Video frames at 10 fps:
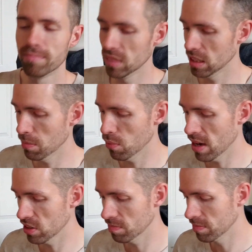Simple
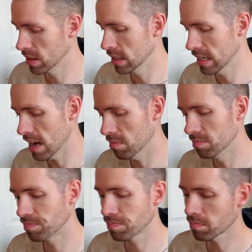as. Now,
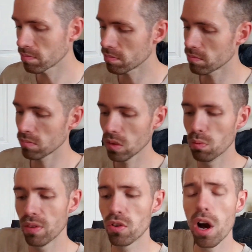
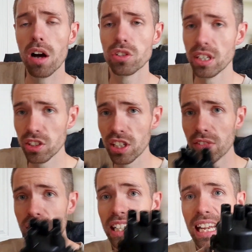we've got, instead
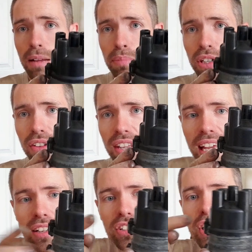of clips on
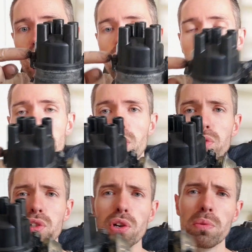this, we've got
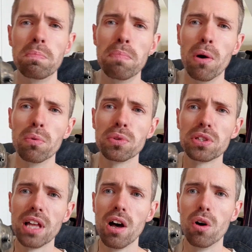2
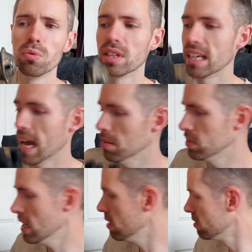bolts that hold the cap
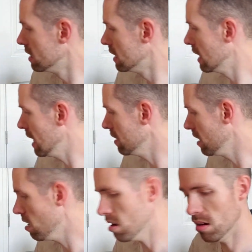down. And
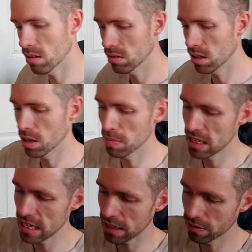they are, I
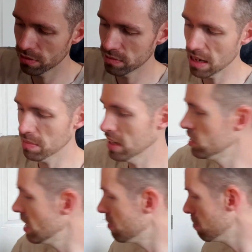believe, yeah, they're
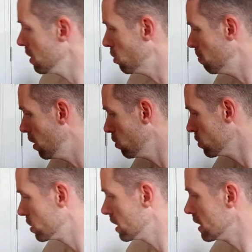7mm
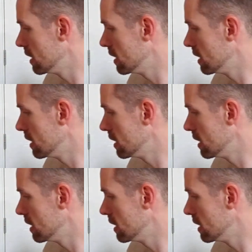bolts.